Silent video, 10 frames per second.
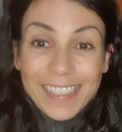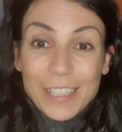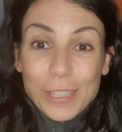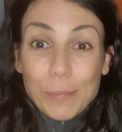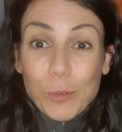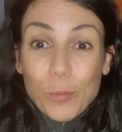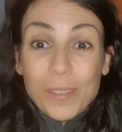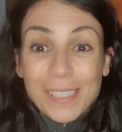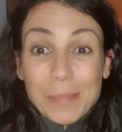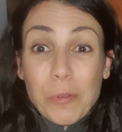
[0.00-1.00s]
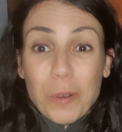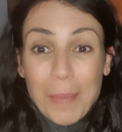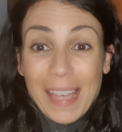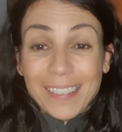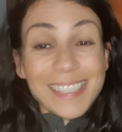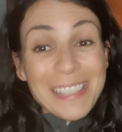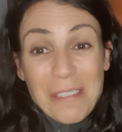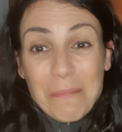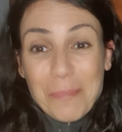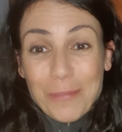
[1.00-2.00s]
small, small amounts,
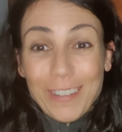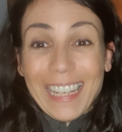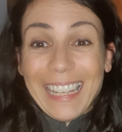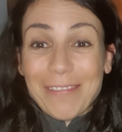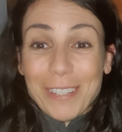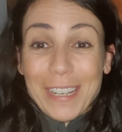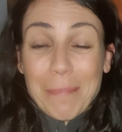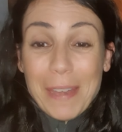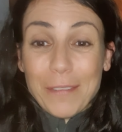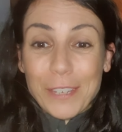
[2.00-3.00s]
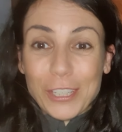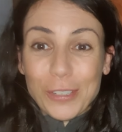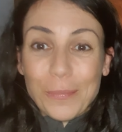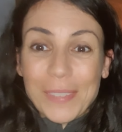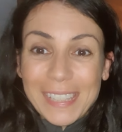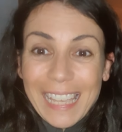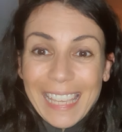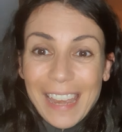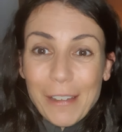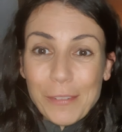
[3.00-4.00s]
but really, really beneficial. Take
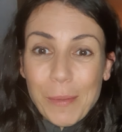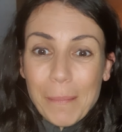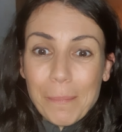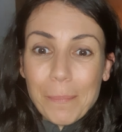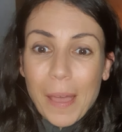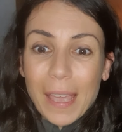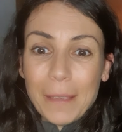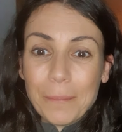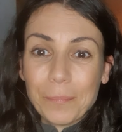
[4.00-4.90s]
care everyone, bye.